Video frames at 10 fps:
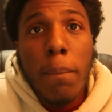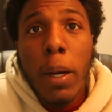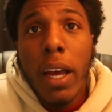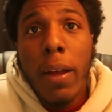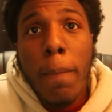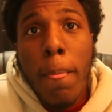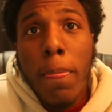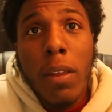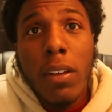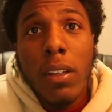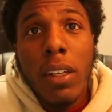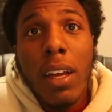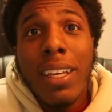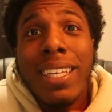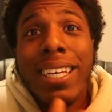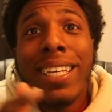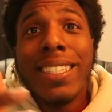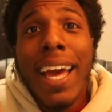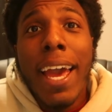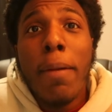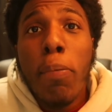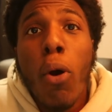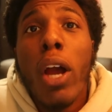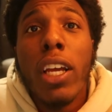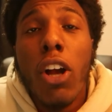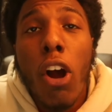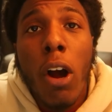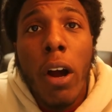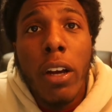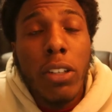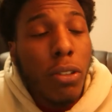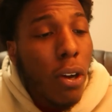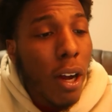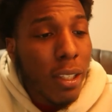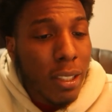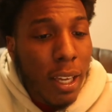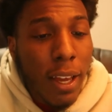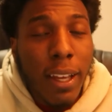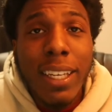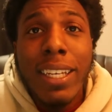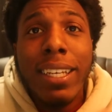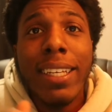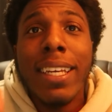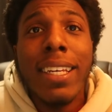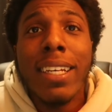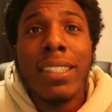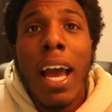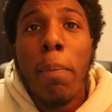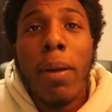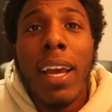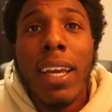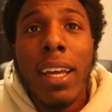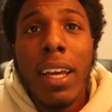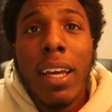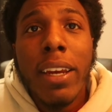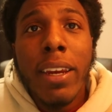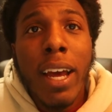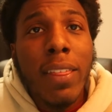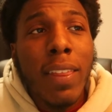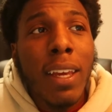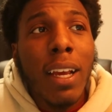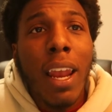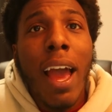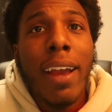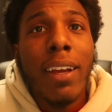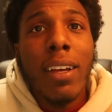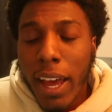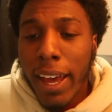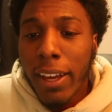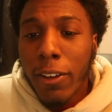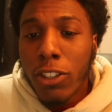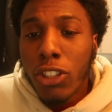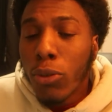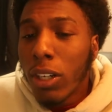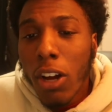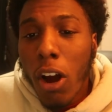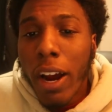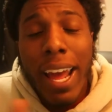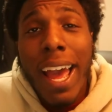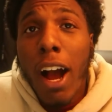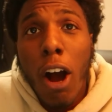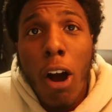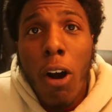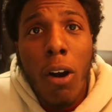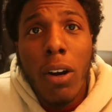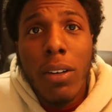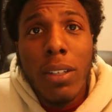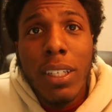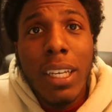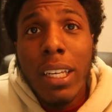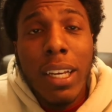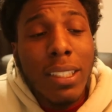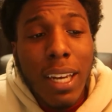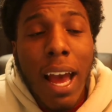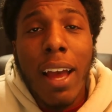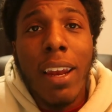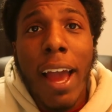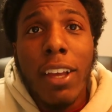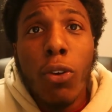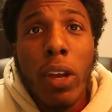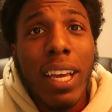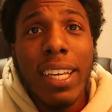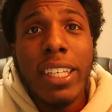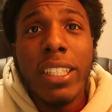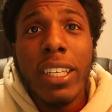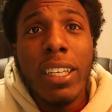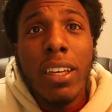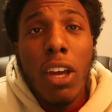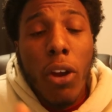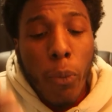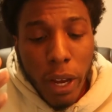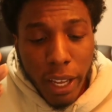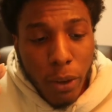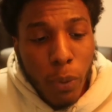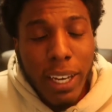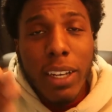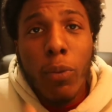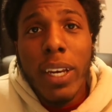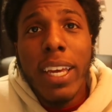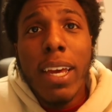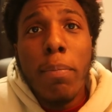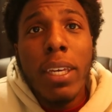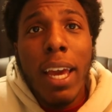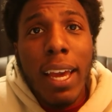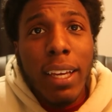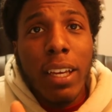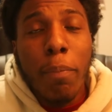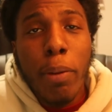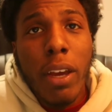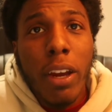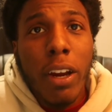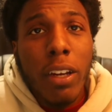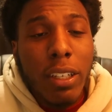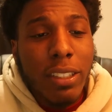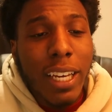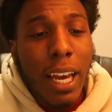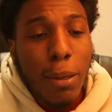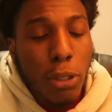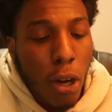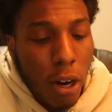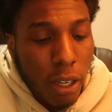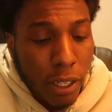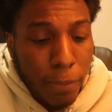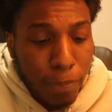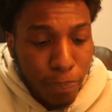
But he's a point guard, you know what I'm saying? He he does not play nothing like a shooting guard at all. He does not. Like you can easily when when when the NBA compare James Harden,